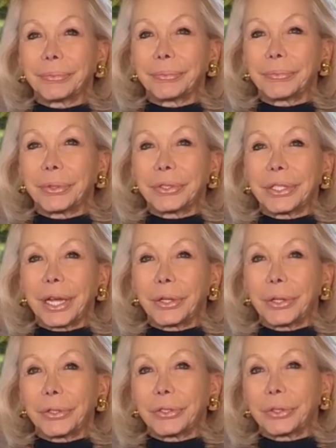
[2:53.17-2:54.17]
For
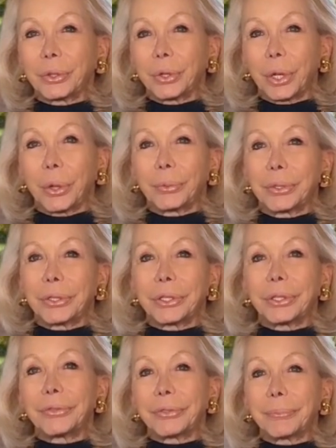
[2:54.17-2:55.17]
sellers, your home
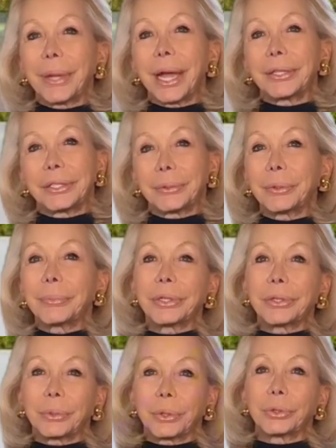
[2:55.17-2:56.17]
deserves maximum
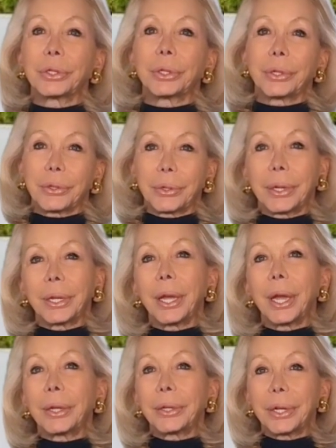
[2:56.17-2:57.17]
exposure.
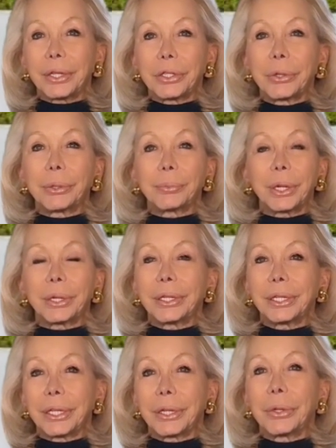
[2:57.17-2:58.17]
Our luxury
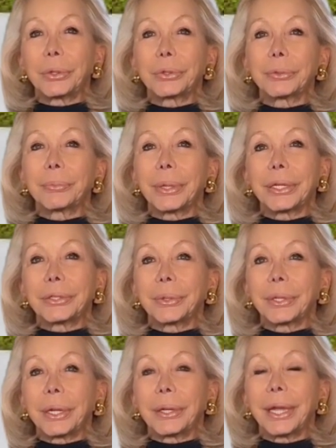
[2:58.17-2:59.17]
marketing includes
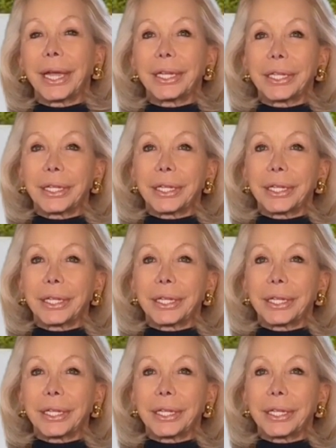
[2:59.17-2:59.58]
placement on 80